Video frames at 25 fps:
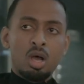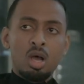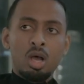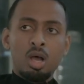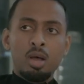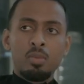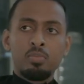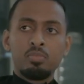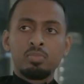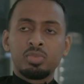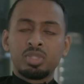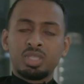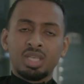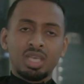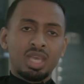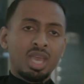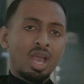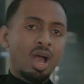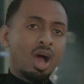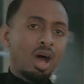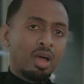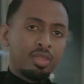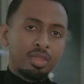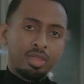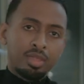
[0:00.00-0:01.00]
to
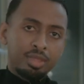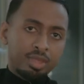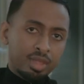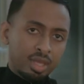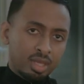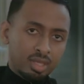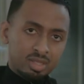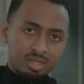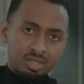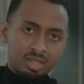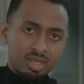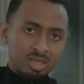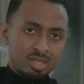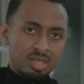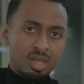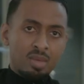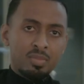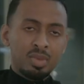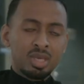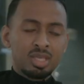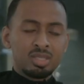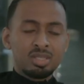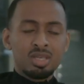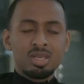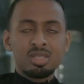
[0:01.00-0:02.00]
get other things. Does that make